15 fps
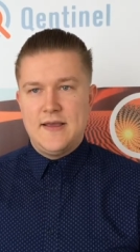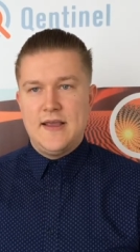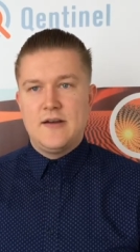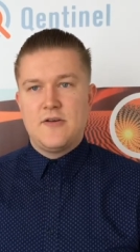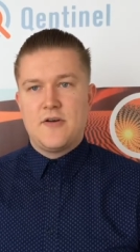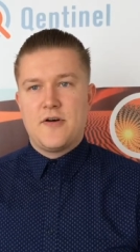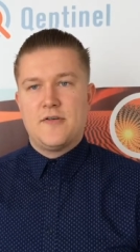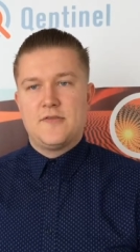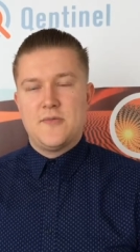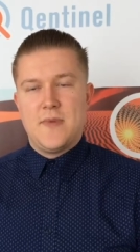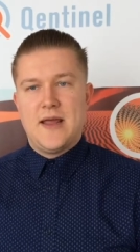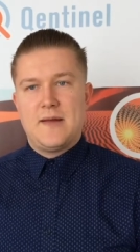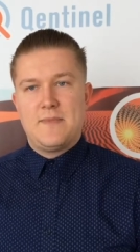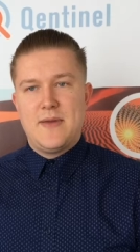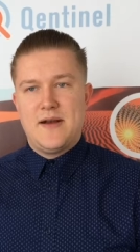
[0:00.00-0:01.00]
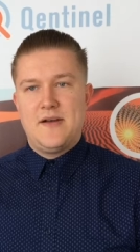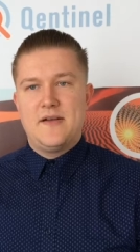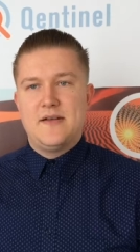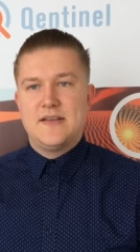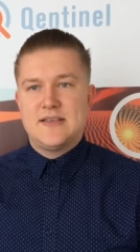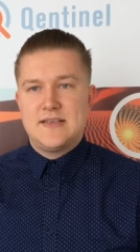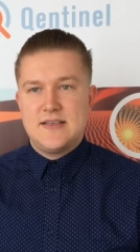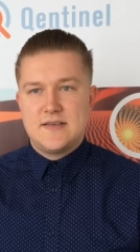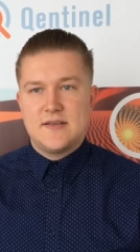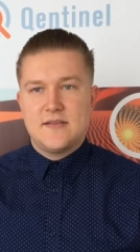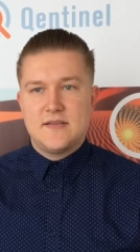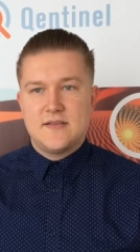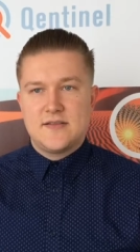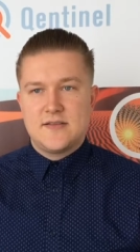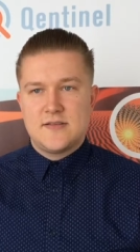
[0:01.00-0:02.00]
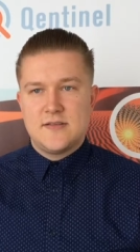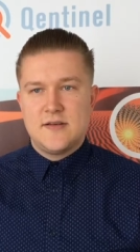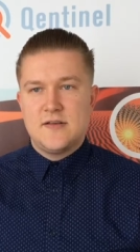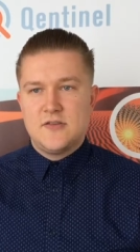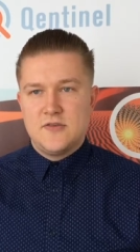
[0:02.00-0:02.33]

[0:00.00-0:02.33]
in order to make better decisions,